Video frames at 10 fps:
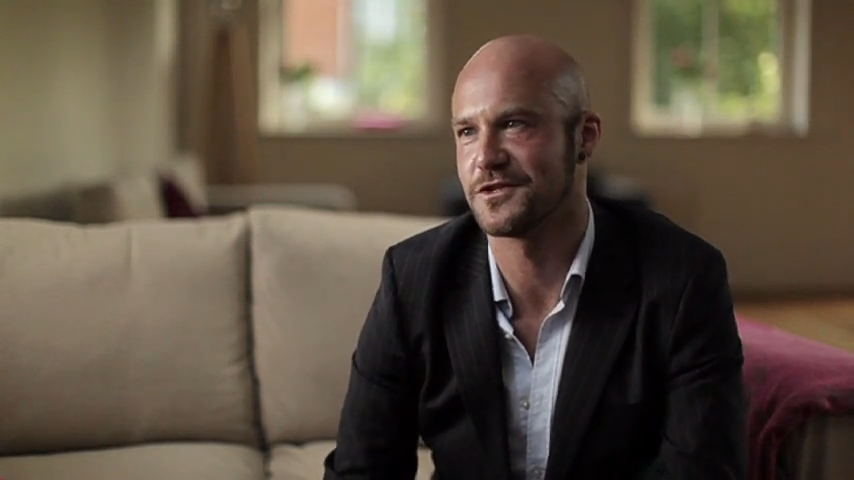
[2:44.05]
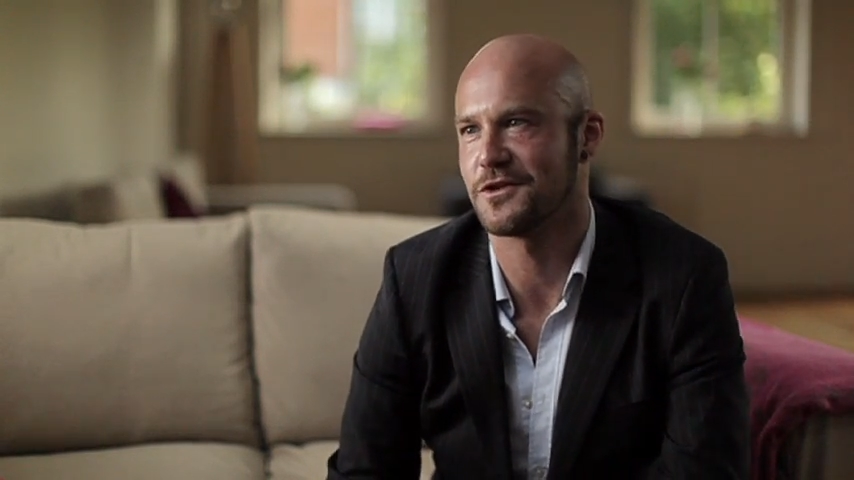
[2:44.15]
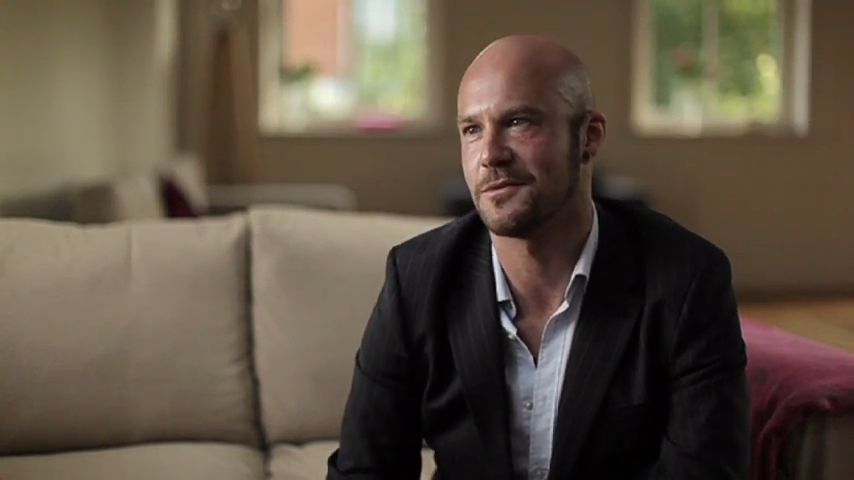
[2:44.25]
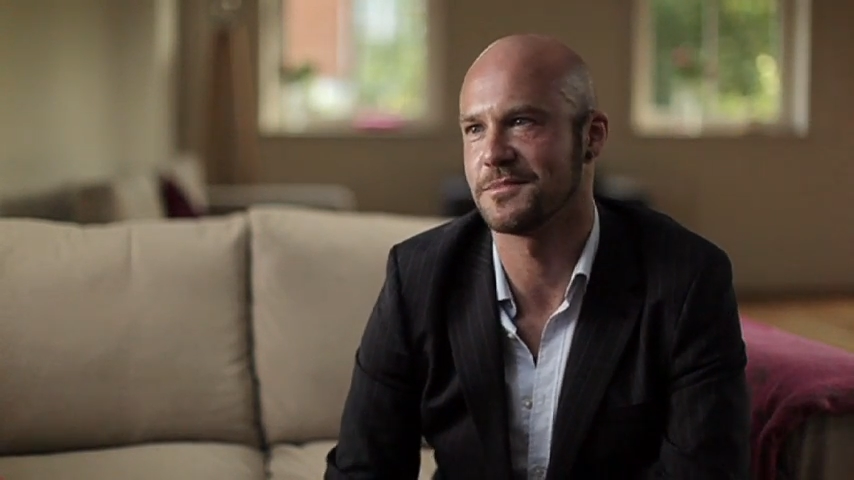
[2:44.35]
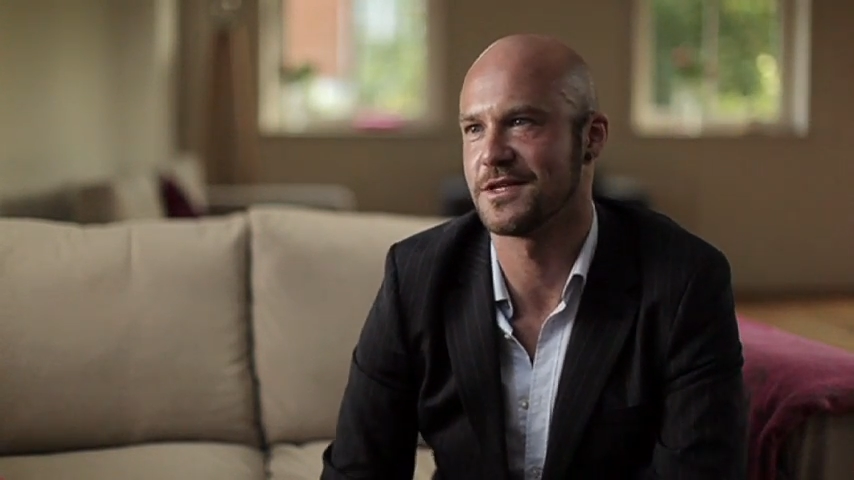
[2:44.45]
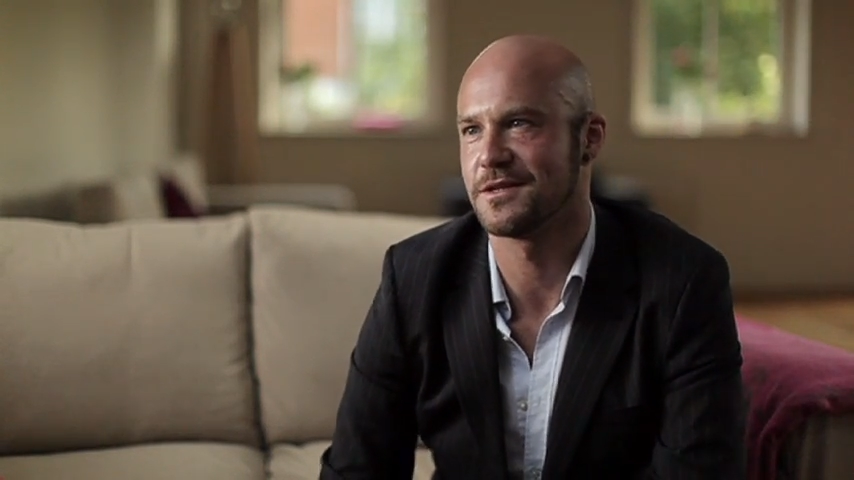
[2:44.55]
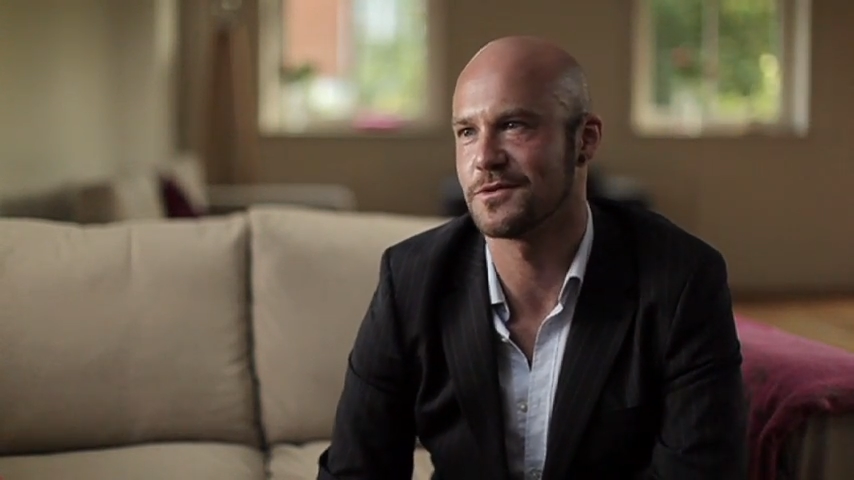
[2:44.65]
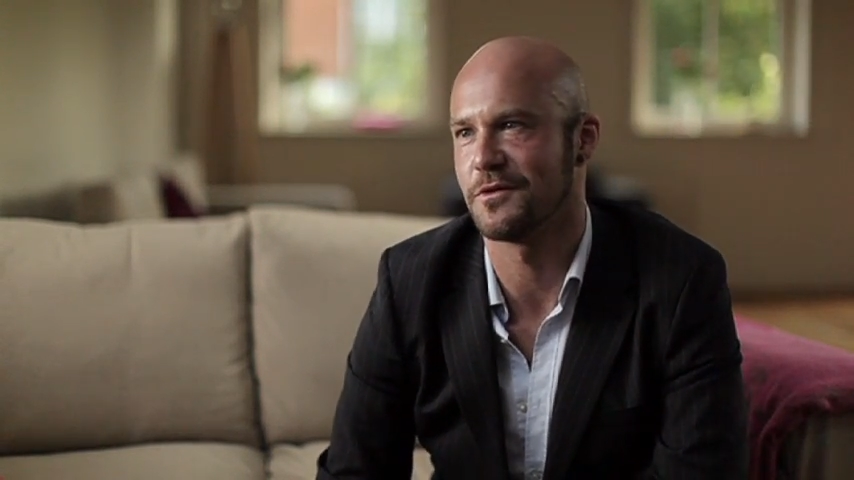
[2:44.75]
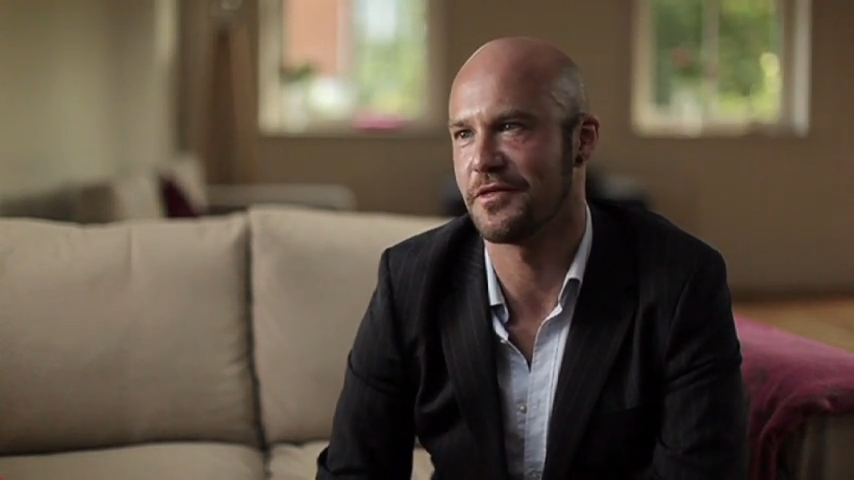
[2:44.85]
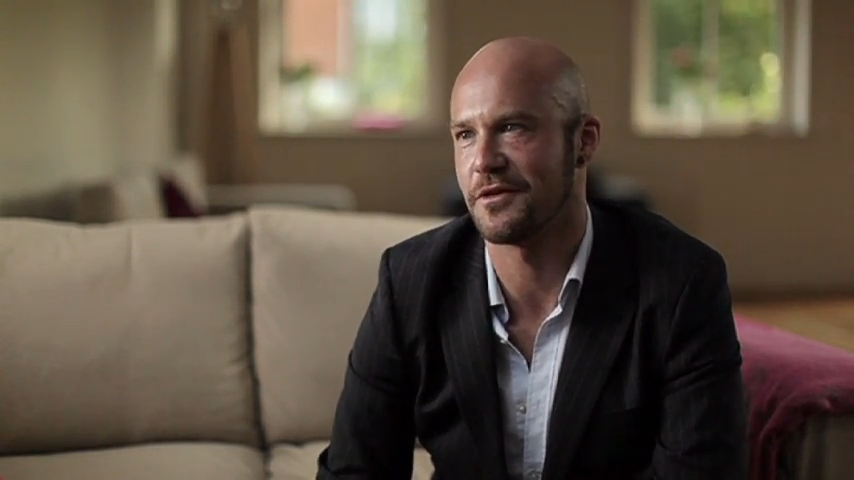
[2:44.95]
stopped and
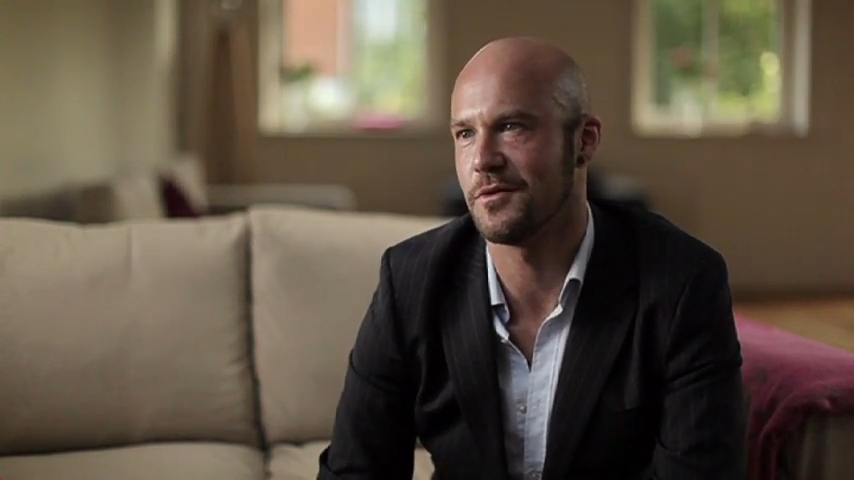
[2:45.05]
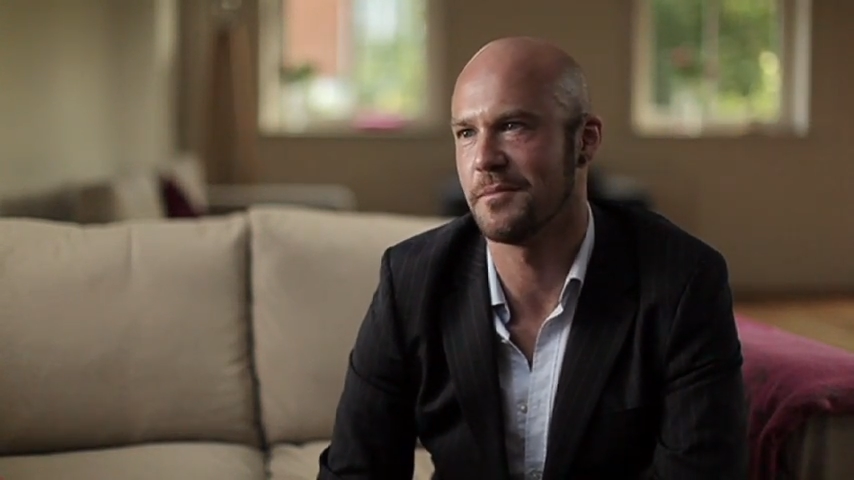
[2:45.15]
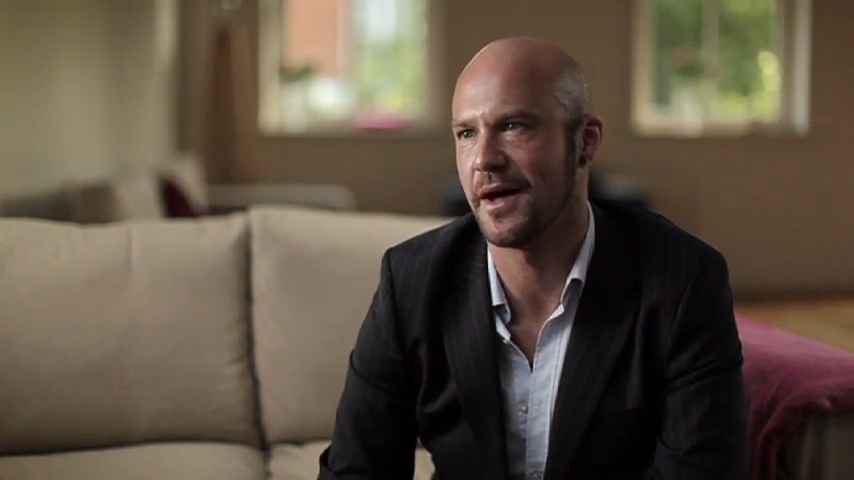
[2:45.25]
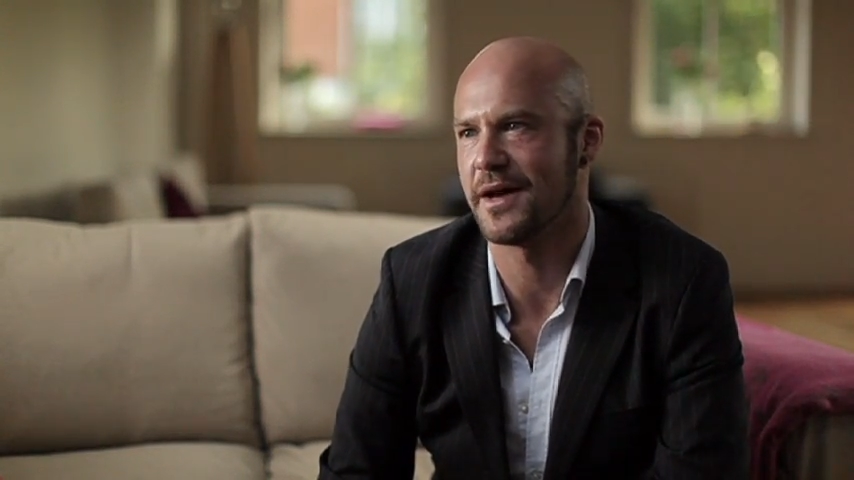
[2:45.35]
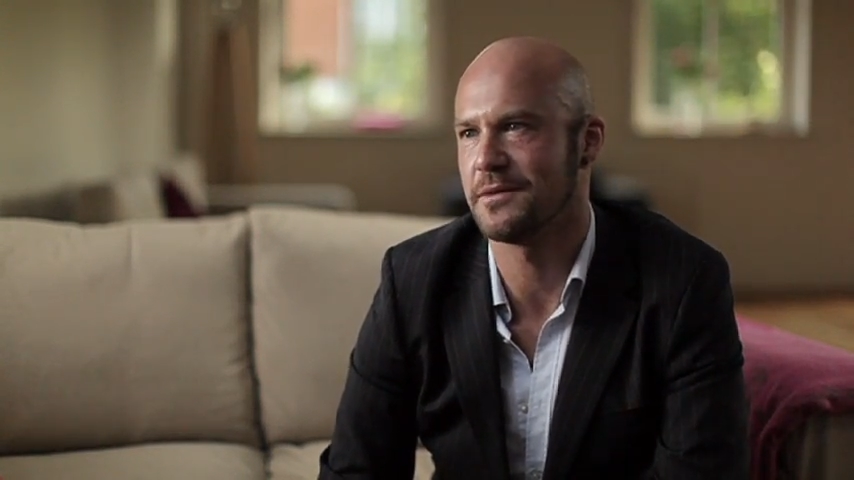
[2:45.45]
sort of thought about it,